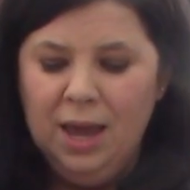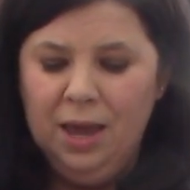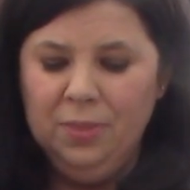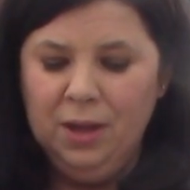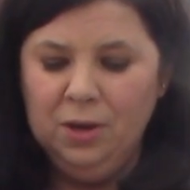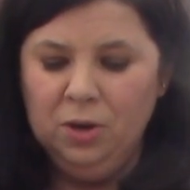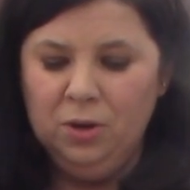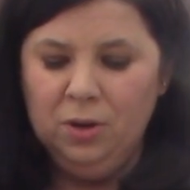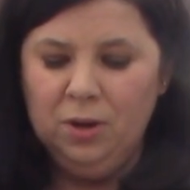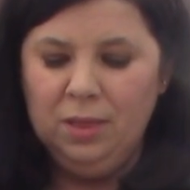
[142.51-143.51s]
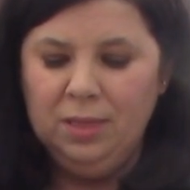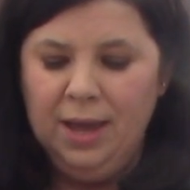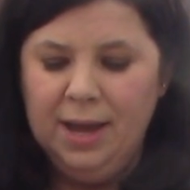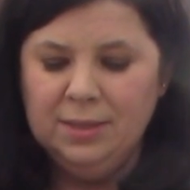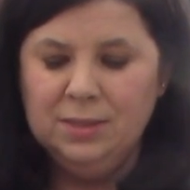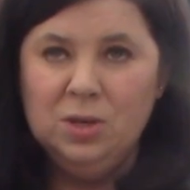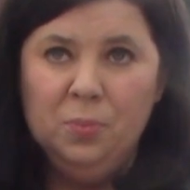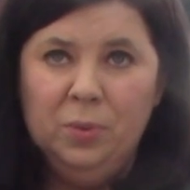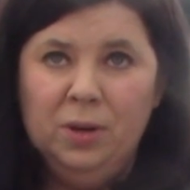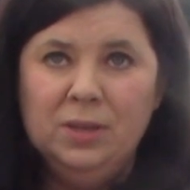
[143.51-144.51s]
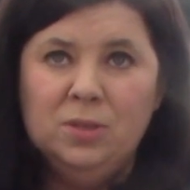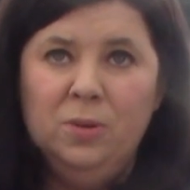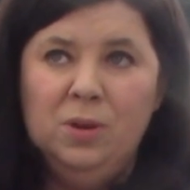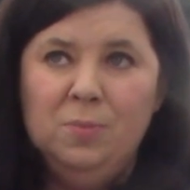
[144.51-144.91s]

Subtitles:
and then your last number is going